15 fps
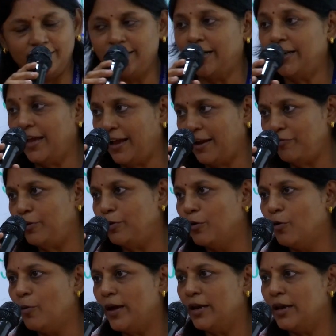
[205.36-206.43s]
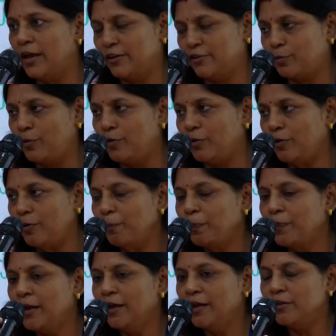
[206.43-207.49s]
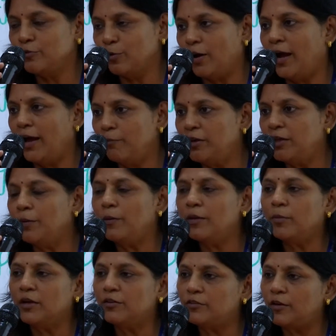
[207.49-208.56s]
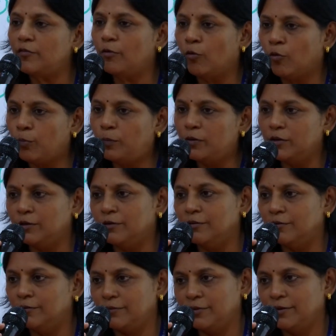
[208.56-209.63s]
I have to go and explore. So I'm keeping myself open.